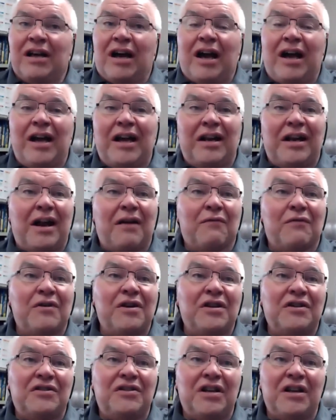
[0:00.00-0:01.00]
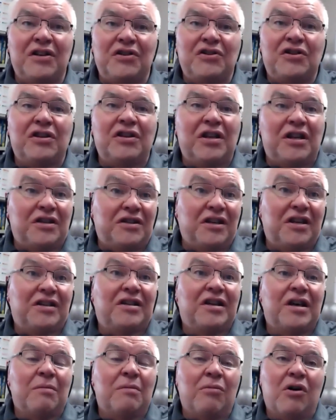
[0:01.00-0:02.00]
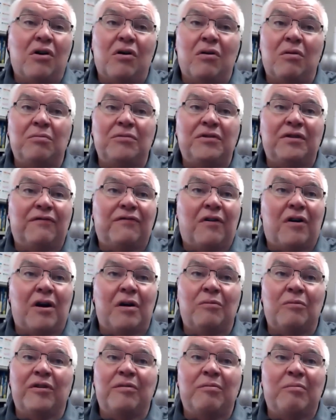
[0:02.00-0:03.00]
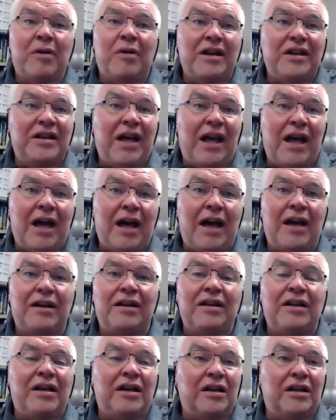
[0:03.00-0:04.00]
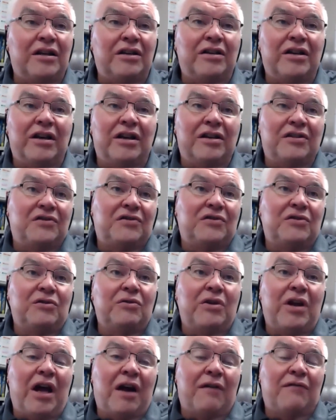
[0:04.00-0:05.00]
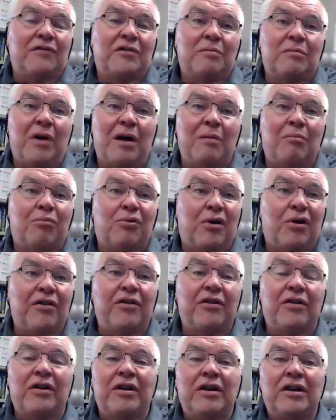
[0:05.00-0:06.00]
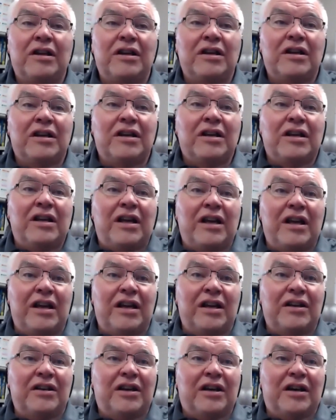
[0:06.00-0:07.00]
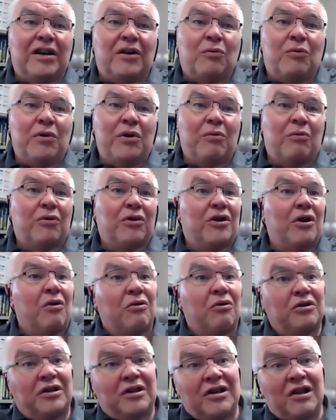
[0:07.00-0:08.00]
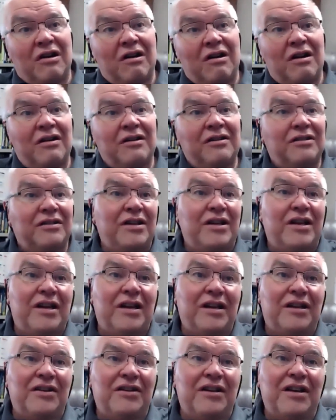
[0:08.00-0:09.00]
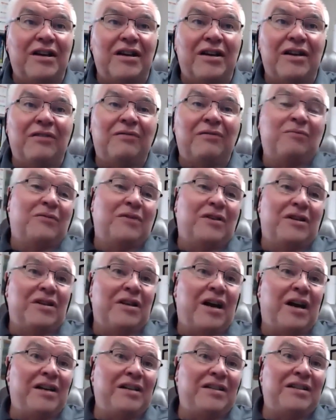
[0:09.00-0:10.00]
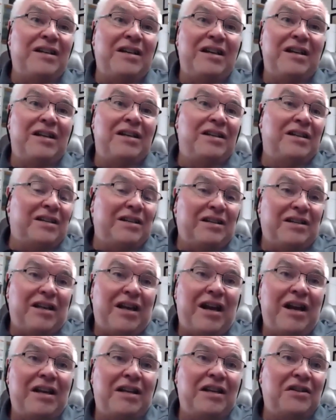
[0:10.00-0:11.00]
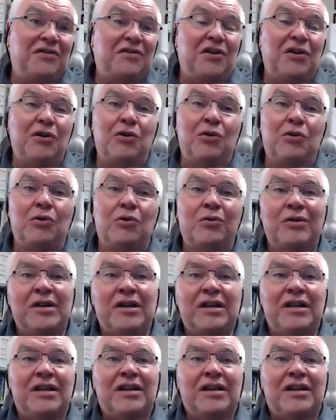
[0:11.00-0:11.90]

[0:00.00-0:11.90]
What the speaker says: I had every intention and did come home to farm with my dad and soon after my brother. And we were going along, and in 1982,